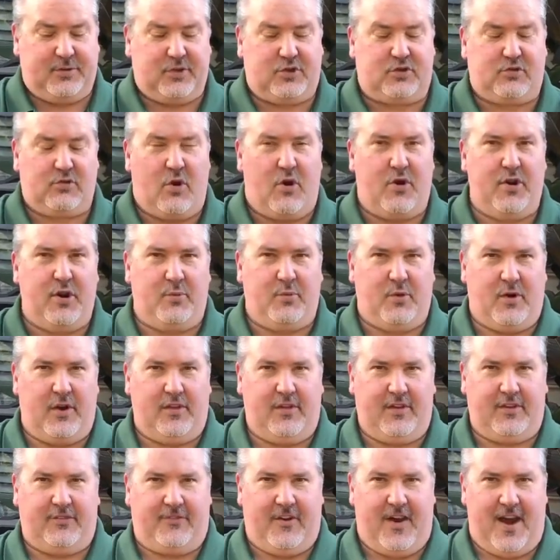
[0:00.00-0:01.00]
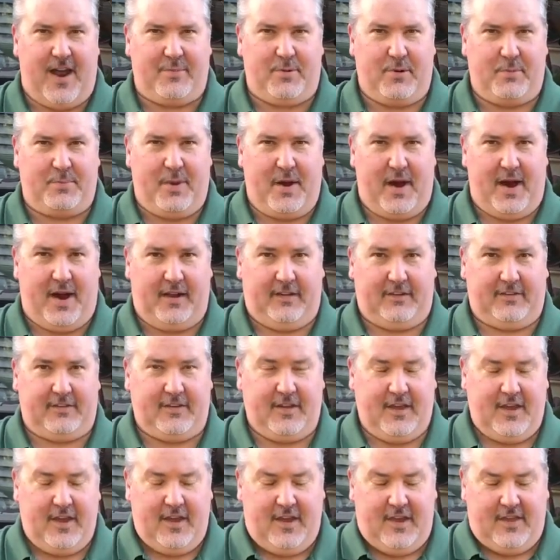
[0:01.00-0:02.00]
it was grown in one of these fiber
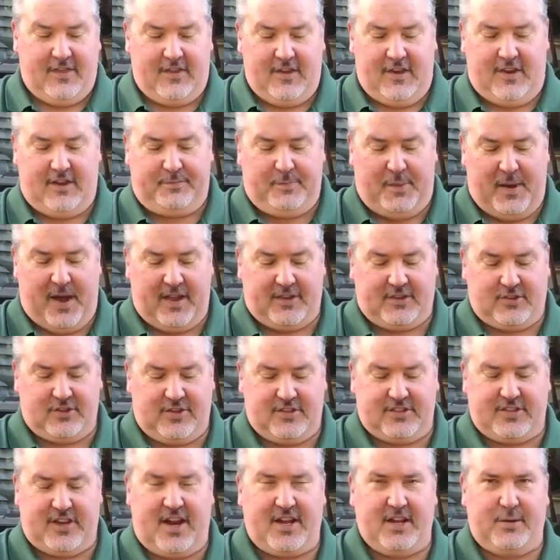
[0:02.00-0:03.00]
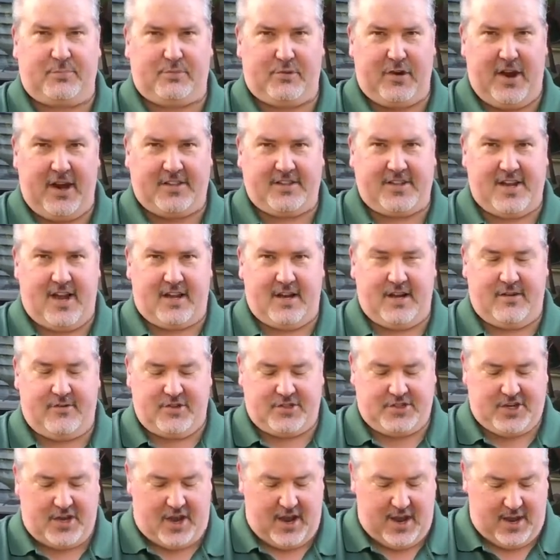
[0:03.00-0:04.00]
pots. These pots are designed to break down
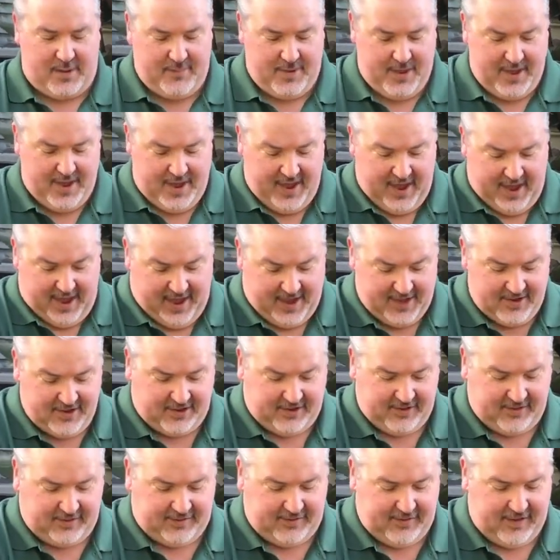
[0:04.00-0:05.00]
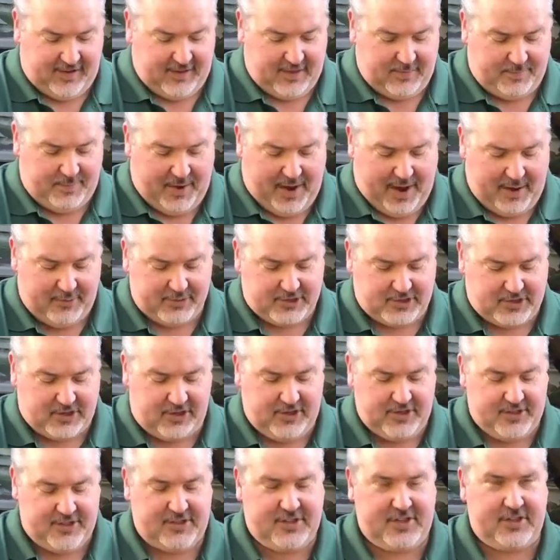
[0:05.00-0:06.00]
over time, and you can see the pot was
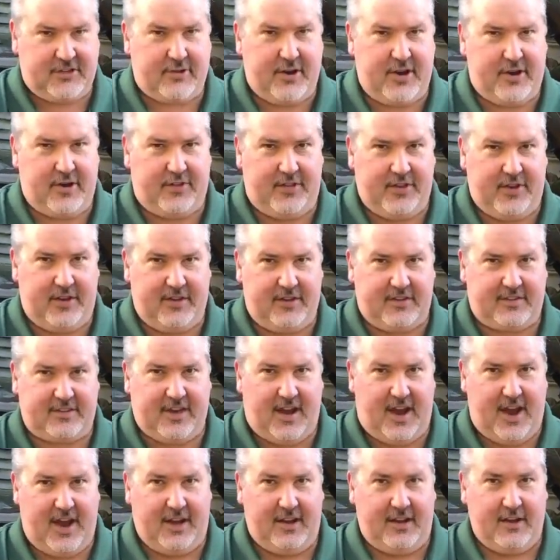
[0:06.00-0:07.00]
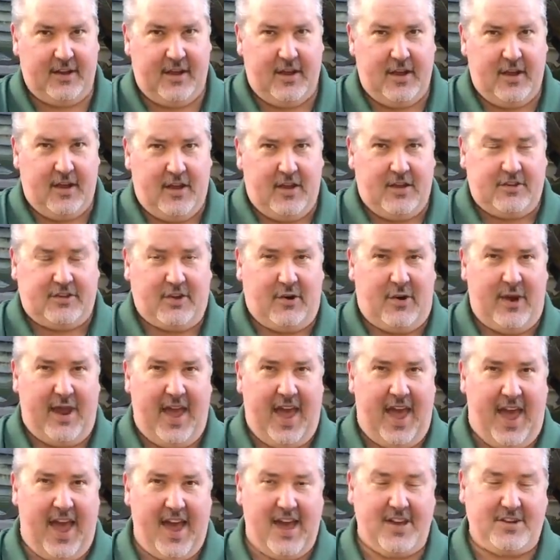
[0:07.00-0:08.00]
starting to deteriorate on the inside. So
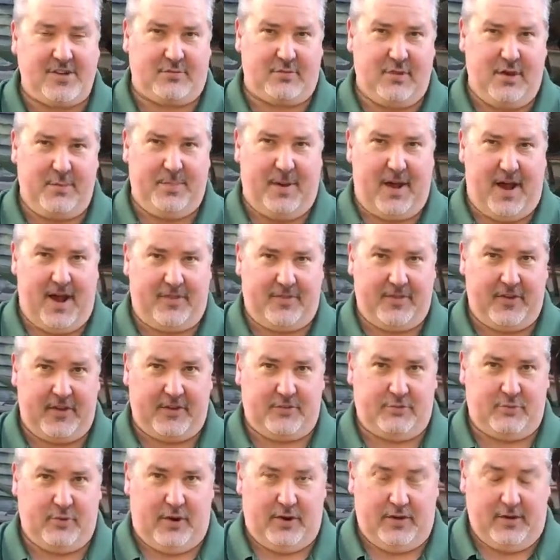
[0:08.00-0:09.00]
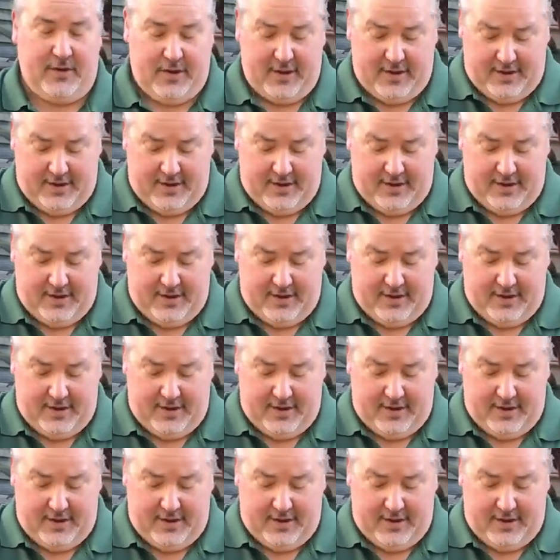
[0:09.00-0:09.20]
I had to repot this one.